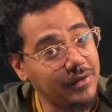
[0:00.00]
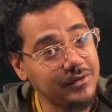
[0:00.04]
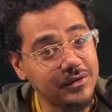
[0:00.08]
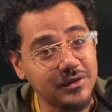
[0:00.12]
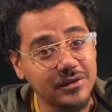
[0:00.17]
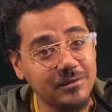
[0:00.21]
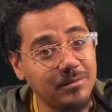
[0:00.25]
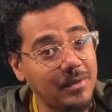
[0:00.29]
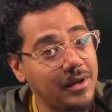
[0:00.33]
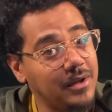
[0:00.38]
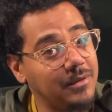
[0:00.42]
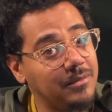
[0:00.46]

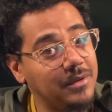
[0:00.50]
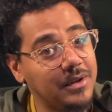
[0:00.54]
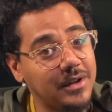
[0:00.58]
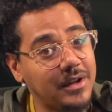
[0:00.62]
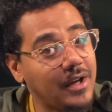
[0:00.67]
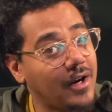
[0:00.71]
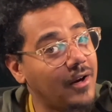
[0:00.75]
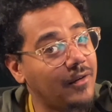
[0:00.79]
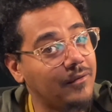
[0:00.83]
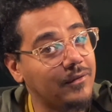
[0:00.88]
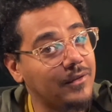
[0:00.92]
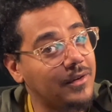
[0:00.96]
better be
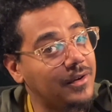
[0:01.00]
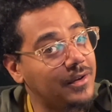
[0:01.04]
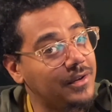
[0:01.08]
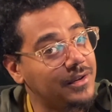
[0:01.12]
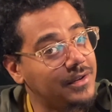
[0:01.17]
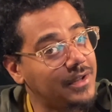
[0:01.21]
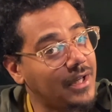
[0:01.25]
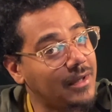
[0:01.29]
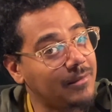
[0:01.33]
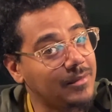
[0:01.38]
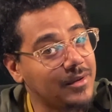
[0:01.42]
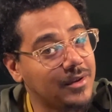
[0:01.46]
careful, though. You
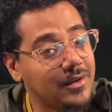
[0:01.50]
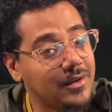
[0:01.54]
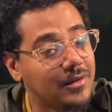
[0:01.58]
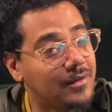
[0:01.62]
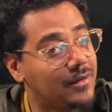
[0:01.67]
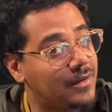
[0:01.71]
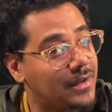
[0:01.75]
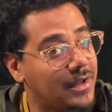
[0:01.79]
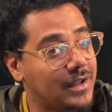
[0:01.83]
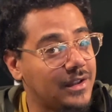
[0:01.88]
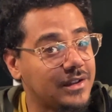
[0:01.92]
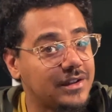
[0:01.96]
can't be doing
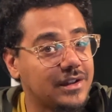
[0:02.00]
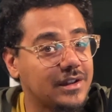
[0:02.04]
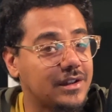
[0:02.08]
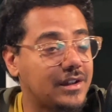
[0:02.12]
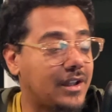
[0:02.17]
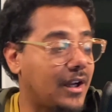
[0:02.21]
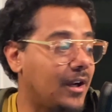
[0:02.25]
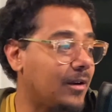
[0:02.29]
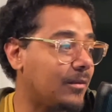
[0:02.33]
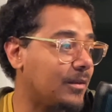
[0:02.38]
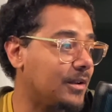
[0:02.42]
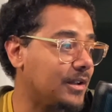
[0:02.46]
that shit
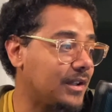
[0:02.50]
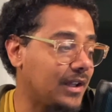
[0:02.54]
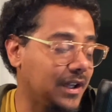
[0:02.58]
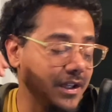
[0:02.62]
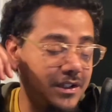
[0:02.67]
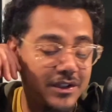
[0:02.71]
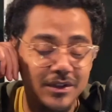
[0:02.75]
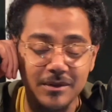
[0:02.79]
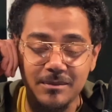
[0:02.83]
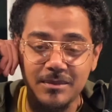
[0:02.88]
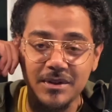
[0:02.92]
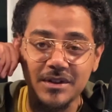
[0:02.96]
there, but you can't
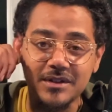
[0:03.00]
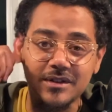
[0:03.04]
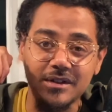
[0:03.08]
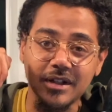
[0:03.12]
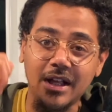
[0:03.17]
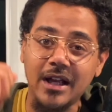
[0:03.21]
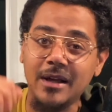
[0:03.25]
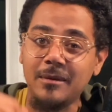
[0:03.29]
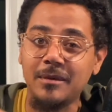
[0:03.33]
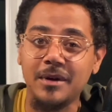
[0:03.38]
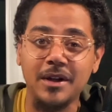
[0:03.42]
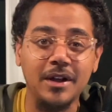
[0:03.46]
just be
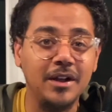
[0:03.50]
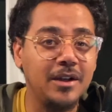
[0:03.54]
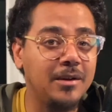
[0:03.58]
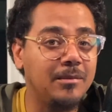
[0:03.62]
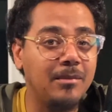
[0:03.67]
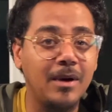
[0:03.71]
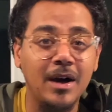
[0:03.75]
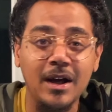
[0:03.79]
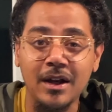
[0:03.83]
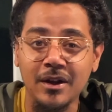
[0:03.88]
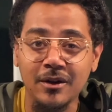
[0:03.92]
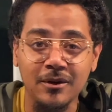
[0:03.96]
slamming
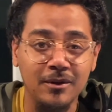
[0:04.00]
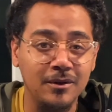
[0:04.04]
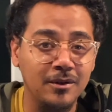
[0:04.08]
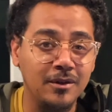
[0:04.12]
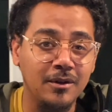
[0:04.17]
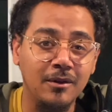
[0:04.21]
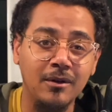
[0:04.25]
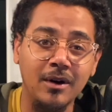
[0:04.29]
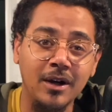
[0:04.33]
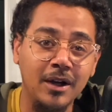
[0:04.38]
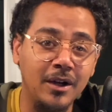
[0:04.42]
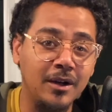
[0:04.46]
anybody on the
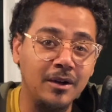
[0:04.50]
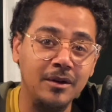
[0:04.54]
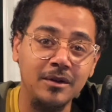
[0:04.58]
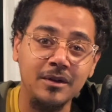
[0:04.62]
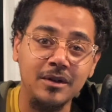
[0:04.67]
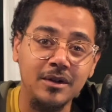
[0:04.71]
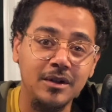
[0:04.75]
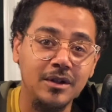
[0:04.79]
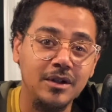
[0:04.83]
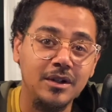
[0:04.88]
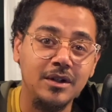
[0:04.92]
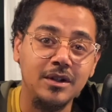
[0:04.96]
ground.
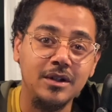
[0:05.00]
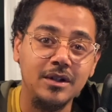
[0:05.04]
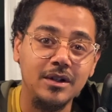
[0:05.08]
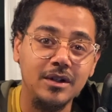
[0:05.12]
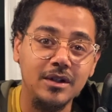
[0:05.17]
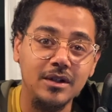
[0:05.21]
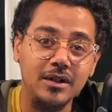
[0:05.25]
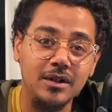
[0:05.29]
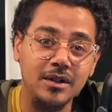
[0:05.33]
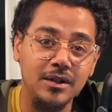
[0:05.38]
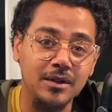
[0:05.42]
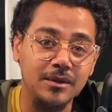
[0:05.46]
You
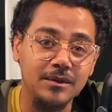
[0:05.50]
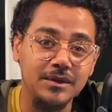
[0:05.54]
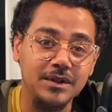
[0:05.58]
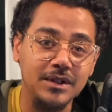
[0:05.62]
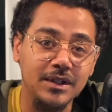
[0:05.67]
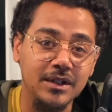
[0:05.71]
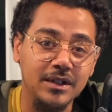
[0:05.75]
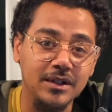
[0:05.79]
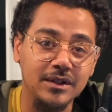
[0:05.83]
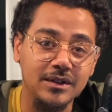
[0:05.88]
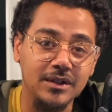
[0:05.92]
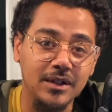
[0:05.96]
know what I'm
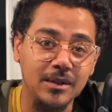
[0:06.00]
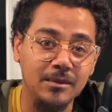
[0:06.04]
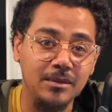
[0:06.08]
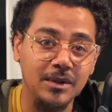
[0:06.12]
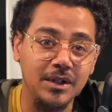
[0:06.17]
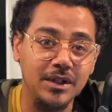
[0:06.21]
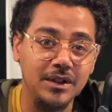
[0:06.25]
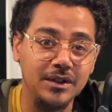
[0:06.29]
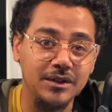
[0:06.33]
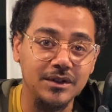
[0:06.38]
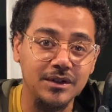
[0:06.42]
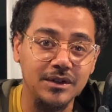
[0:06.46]
saying? Some
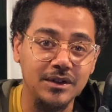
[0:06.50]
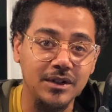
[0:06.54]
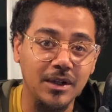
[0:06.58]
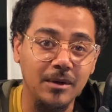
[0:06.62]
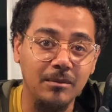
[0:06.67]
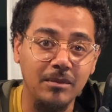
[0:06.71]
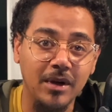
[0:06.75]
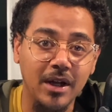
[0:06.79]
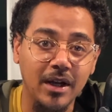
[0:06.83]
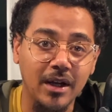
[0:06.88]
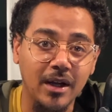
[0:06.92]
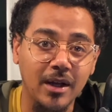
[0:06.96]
niggas jump
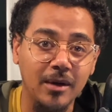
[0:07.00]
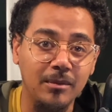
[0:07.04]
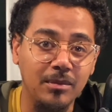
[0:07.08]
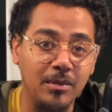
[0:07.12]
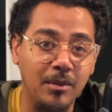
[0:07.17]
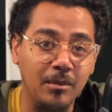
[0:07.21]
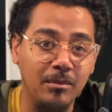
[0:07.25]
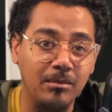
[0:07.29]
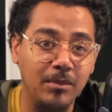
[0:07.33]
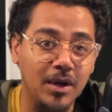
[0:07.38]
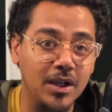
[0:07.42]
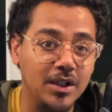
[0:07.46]
back up and
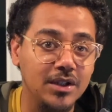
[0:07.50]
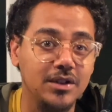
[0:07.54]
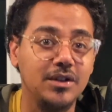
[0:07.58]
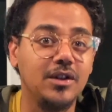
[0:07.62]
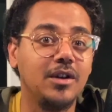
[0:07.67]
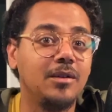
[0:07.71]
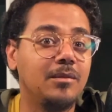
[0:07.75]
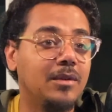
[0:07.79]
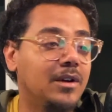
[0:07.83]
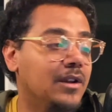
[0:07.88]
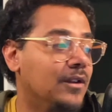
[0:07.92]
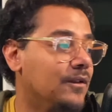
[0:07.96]
bust your
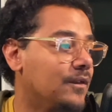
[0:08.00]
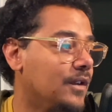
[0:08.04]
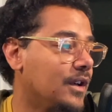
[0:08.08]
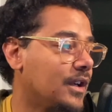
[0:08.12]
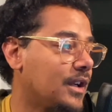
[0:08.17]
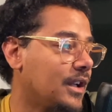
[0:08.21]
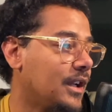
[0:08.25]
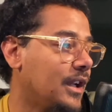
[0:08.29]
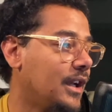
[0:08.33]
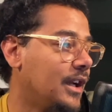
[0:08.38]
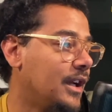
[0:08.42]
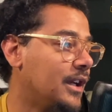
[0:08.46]

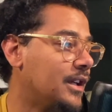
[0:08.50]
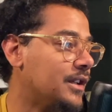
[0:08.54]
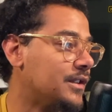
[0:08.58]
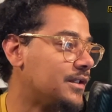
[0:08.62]
motherfucking ass.